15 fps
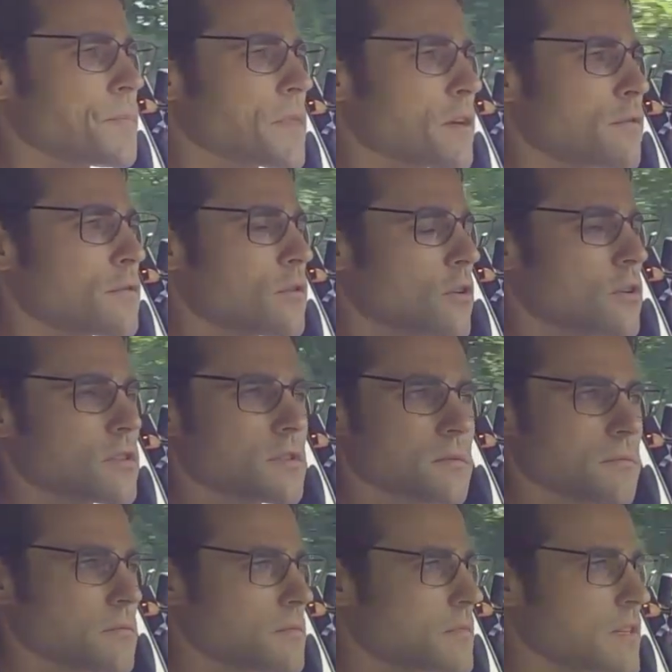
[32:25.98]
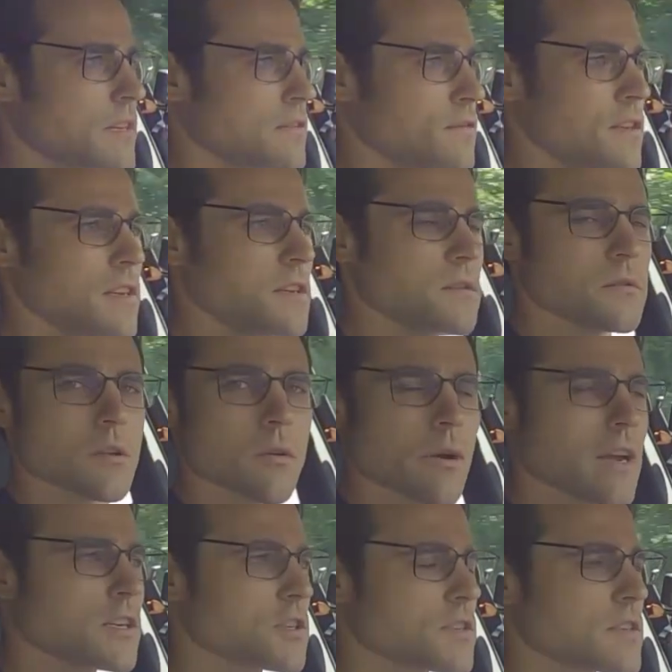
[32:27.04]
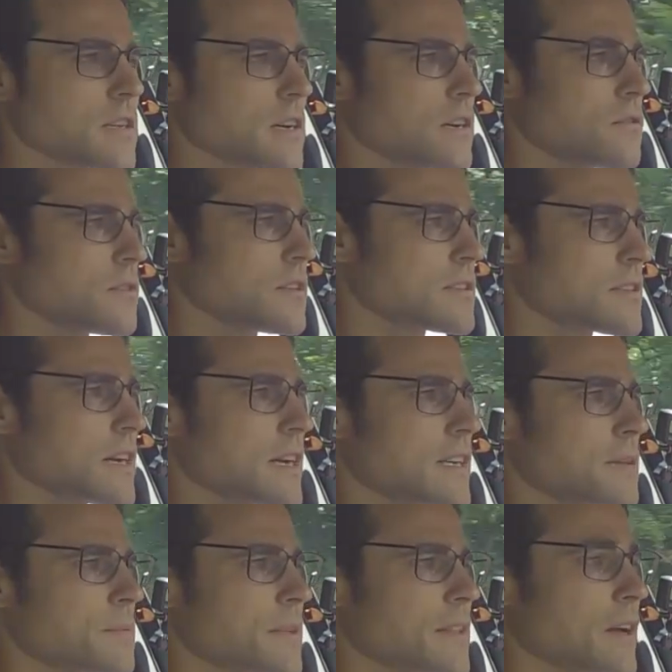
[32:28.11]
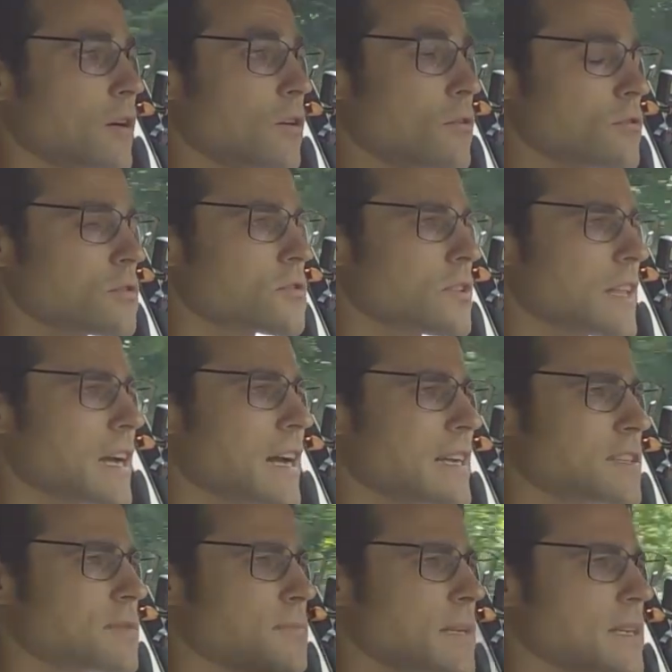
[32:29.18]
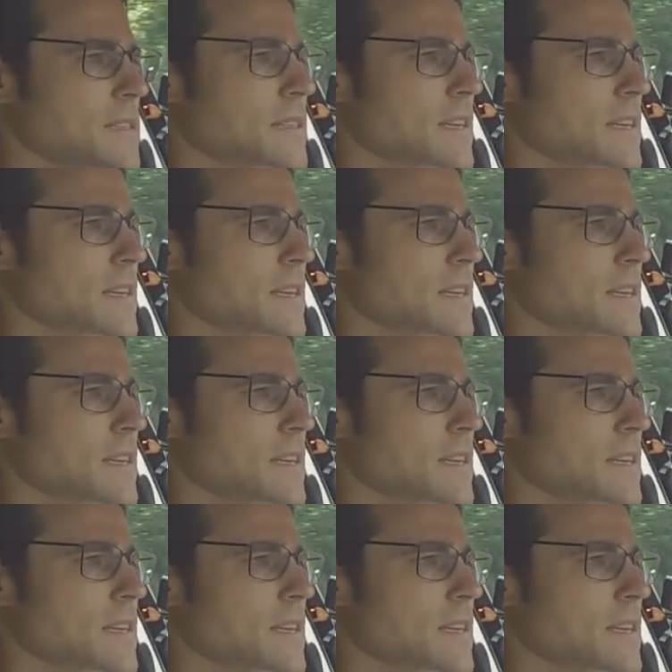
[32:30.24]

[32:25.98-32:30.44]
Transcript: Of course, the EV, no engine sound, is silent, but also at higher speeds.